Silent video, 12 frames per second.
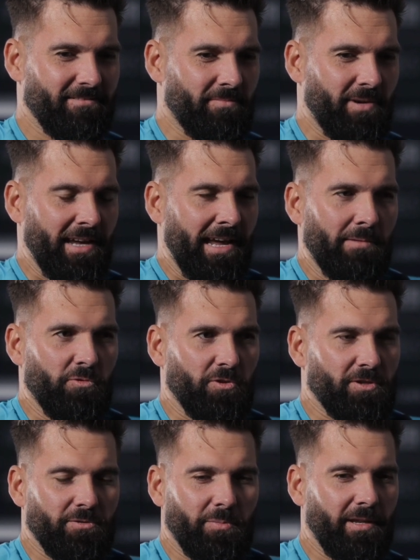my aim
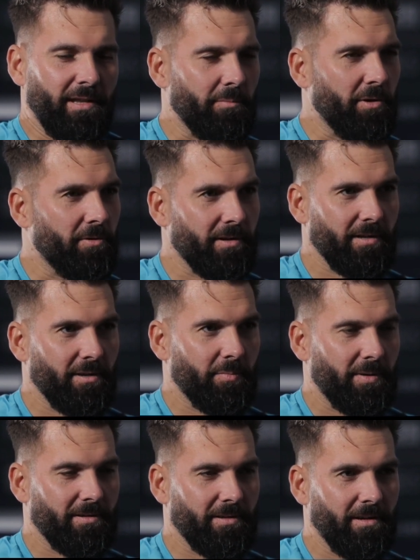was to be number one
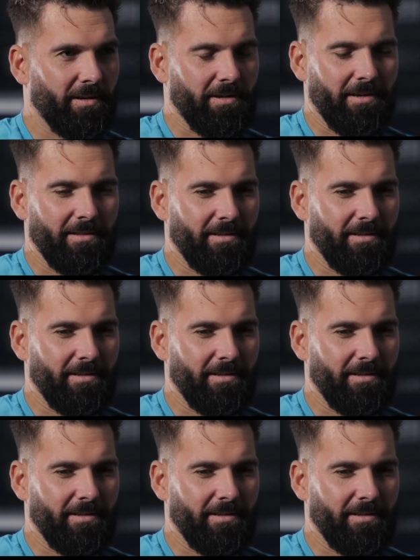keeper here,